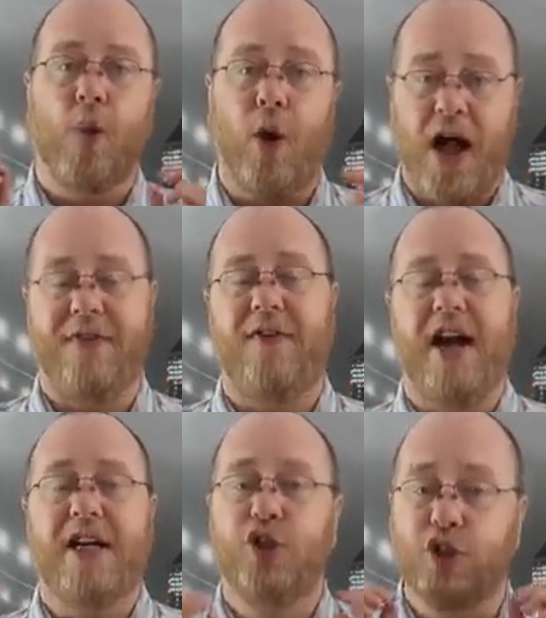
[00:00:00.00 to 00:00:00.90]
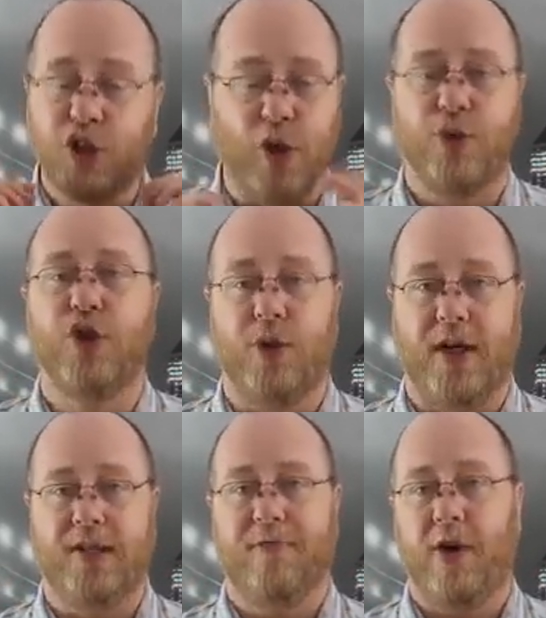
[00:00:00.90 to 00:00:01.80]
Wi-Fi. Just don't do
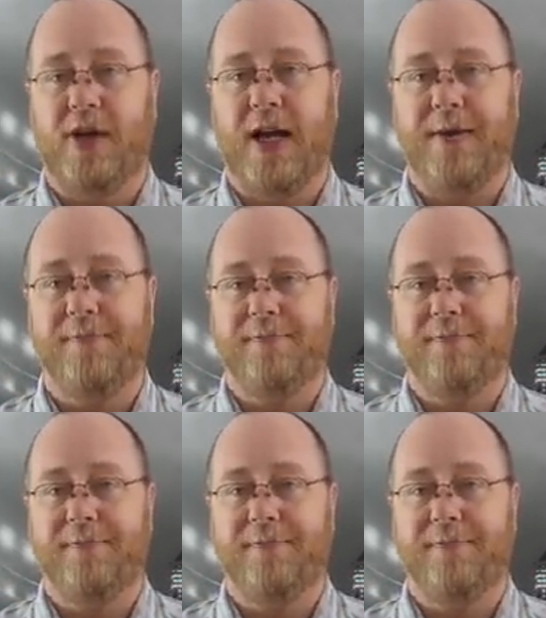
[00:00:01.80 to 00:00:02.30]
it, okay?